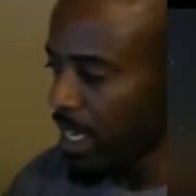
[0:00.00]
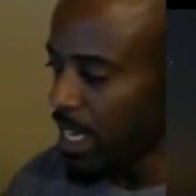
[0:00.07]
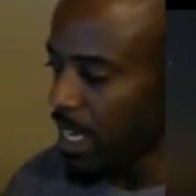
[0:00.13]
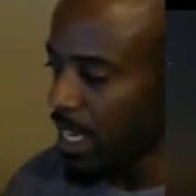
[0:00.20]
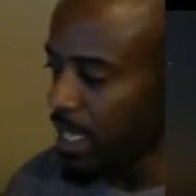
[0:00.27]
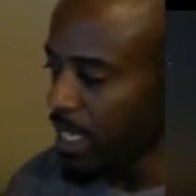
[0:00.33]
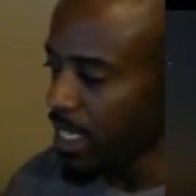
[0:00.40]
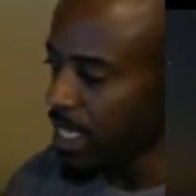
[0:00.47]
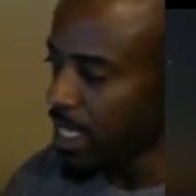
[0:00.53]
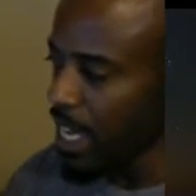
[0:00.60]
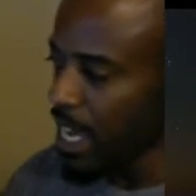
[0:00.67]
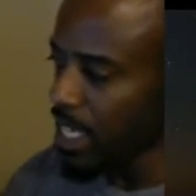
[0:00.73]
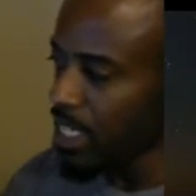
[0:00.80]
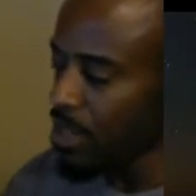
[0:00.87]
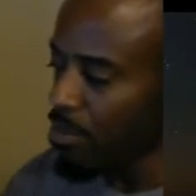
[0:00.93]
In this
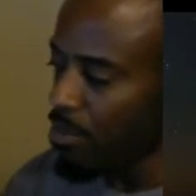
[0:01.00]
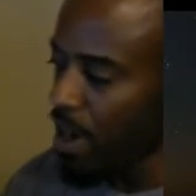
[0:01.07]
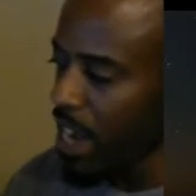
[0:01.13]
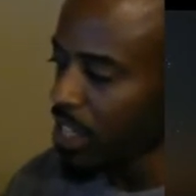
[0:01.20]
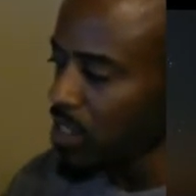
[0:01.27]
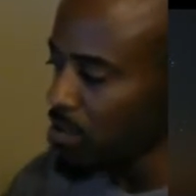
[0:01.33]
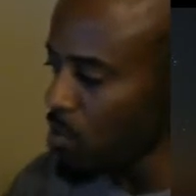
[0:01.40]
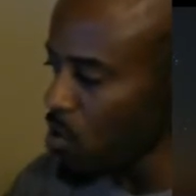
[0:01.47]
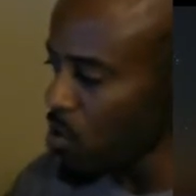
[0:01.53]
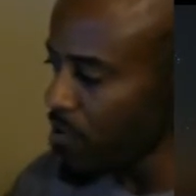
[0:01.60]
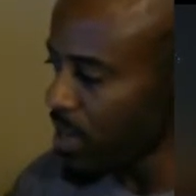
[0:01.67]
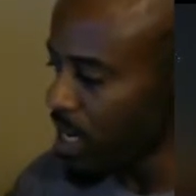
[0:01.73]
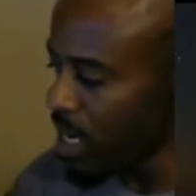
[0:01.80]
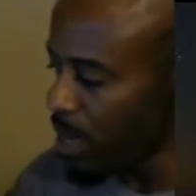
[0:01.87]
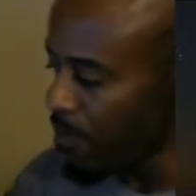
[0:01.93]
case, the price moved
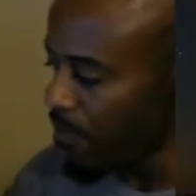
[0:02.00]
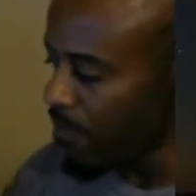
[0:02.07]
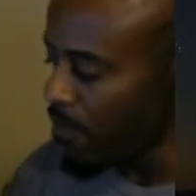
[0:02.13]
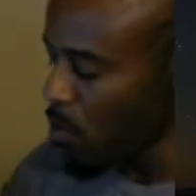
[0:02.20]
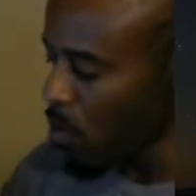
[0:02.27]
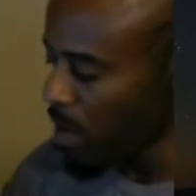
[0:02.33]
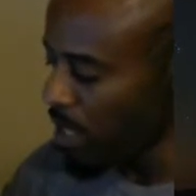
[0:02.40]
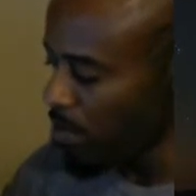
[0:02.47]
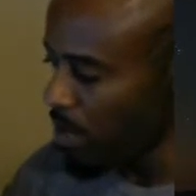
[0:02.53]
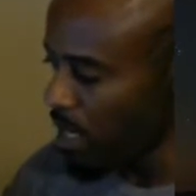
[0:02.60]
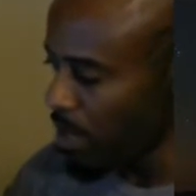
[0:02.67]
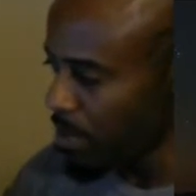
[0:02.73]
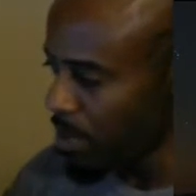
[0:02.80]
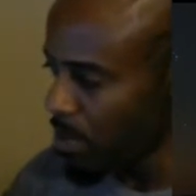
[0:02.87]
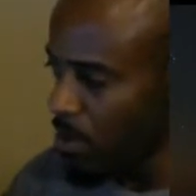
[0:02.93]
up 40
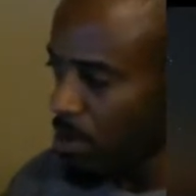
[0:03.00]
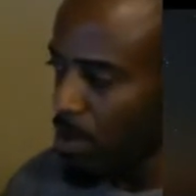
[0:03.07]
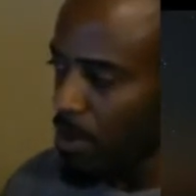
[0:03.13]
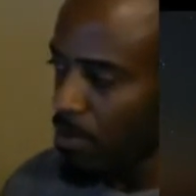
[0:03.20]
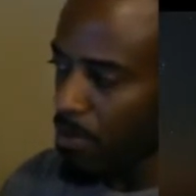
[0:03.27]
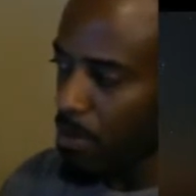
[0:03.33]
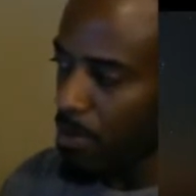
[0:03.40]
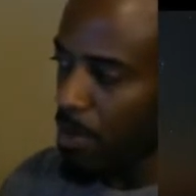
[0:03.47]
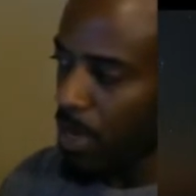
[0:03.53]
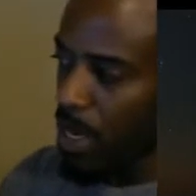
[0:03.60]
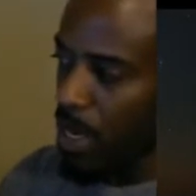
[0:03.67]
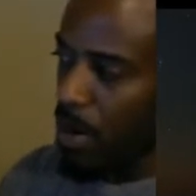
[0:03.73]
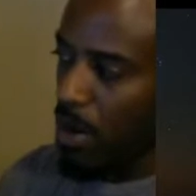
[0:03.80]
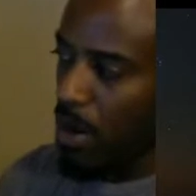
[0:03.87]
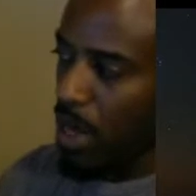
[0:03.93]
pips. We went from
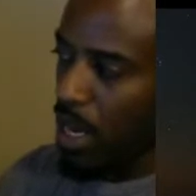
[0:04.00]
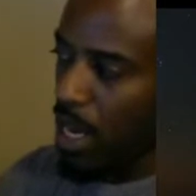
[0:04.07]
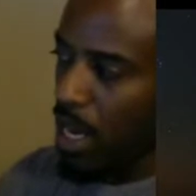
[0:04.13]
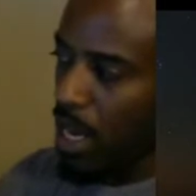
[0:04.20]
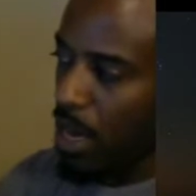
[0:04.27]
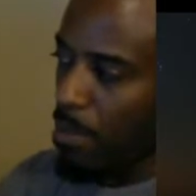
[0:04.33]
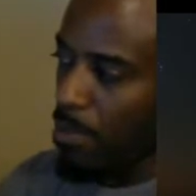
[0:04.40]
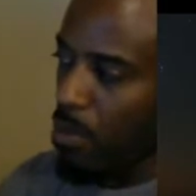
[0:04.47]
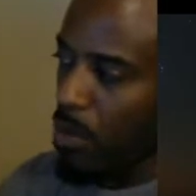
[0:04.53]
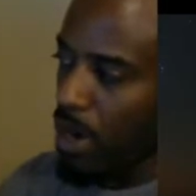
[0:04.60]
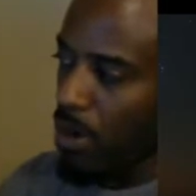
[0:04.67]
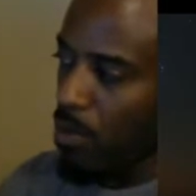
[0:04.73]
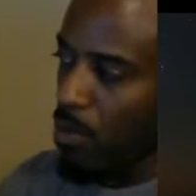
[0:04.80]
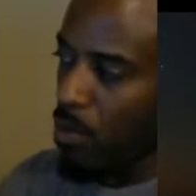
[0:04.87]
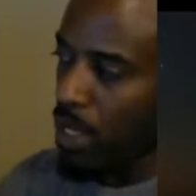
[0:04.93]

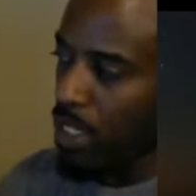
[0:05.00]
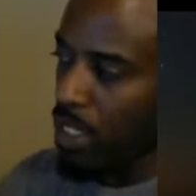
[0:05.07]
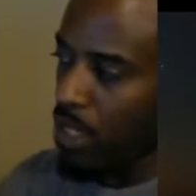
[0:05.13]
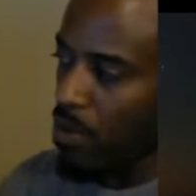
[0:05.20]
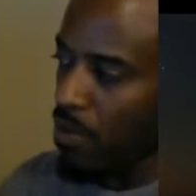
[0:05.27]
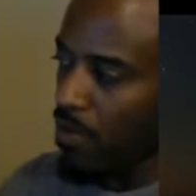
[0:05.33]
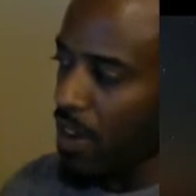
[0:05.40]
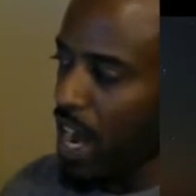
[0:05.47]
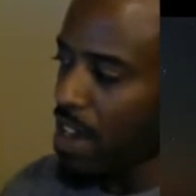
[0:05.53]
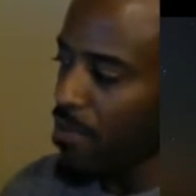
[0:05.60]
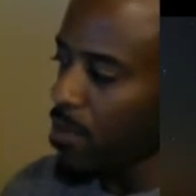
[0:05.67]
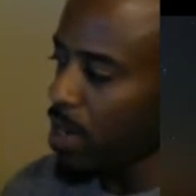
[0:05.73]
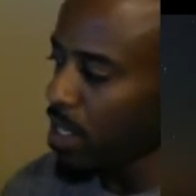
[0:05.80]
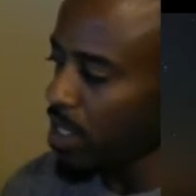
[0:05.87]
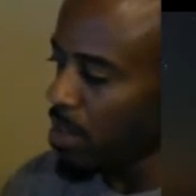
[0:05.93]

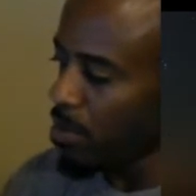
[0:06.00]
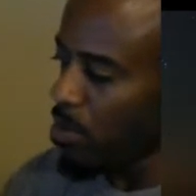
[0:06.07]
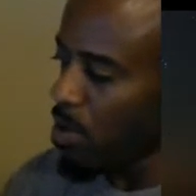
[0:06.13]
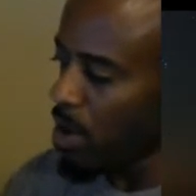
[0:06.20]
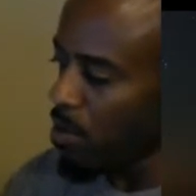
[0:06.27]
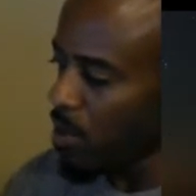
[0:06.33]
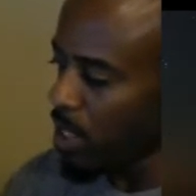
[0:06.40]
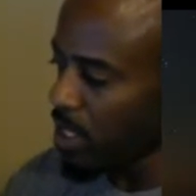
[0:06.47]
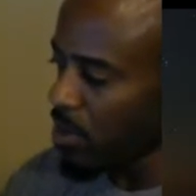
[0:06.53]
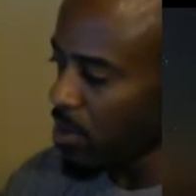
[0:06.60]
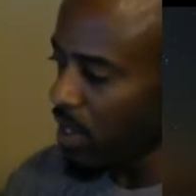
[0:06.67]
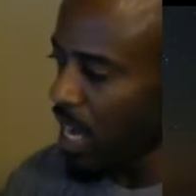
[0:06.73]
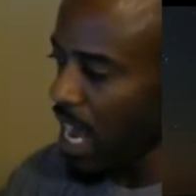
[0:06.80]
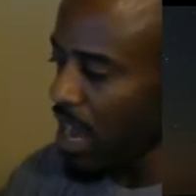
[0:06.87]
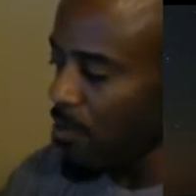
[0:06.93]
0.1051 to
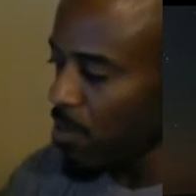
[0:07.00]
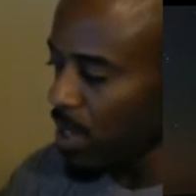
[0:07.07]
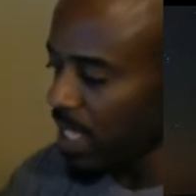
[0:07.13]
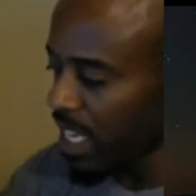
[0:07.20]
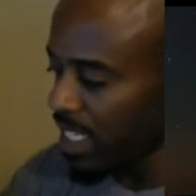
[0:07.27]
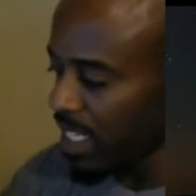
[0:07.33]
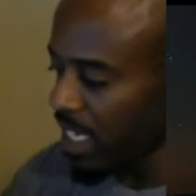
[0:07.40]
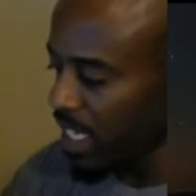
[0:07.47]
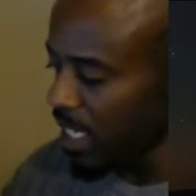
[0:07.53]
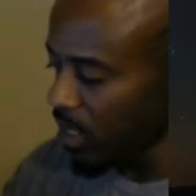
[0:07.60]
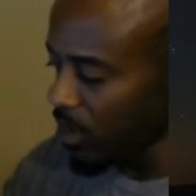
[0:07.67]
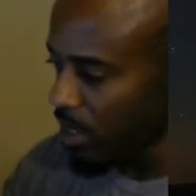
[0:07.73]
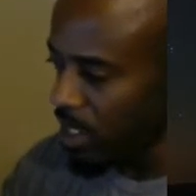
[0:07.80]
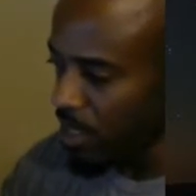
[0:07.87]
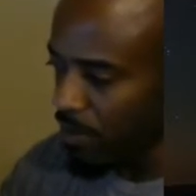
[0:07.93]
0.1091. That's an
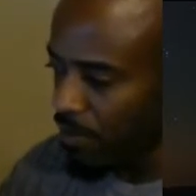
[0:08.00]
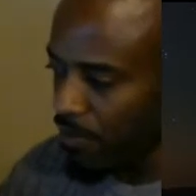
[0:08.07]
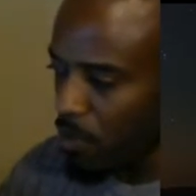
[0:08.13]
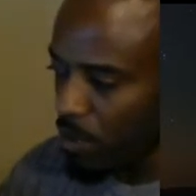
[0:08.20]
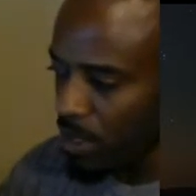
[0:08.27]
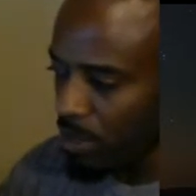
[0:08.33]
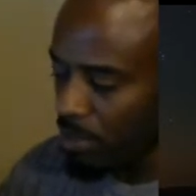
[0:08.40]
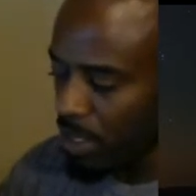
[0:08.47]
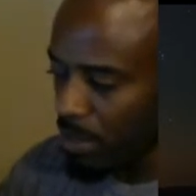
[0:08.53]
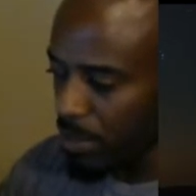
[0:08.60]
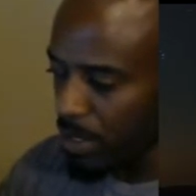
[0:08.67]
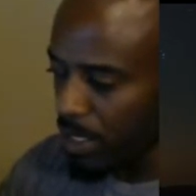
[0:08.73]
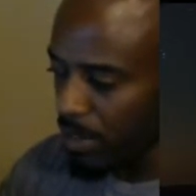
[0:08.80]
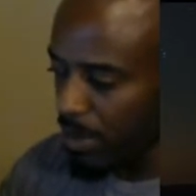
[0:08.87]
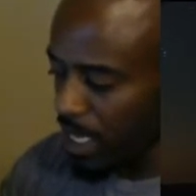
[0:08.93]
increase of 40 pips.